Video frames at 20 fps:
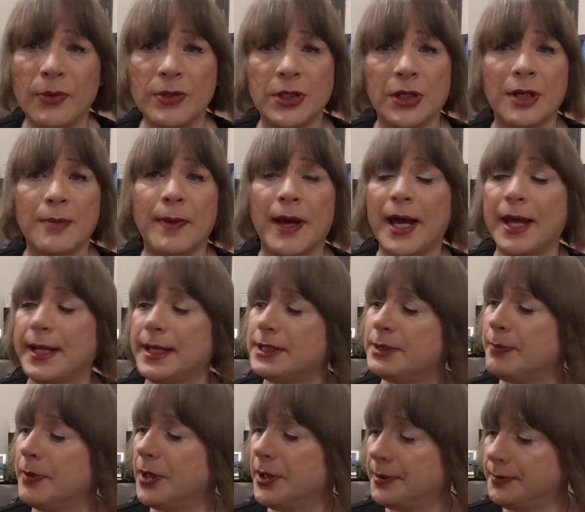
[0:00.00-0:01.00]
wasn't going to buy
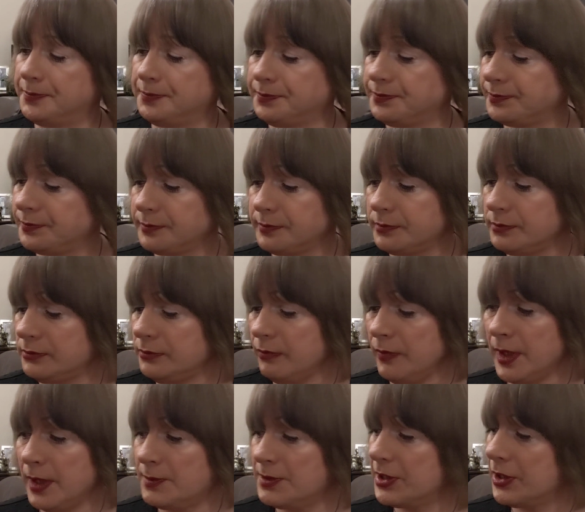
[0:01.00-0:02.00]
this, but
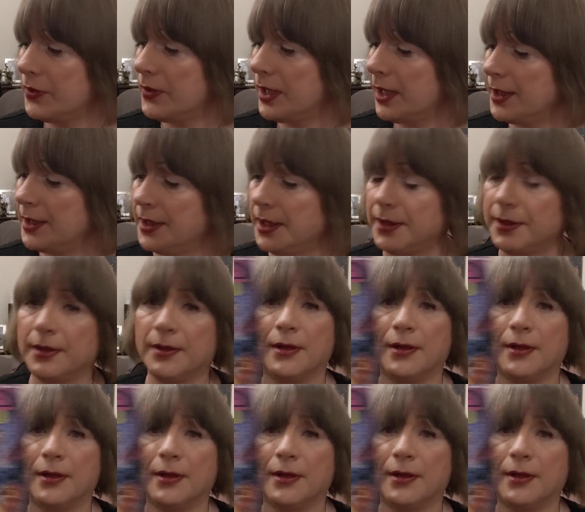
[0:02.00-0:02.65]
I'm so glad I did.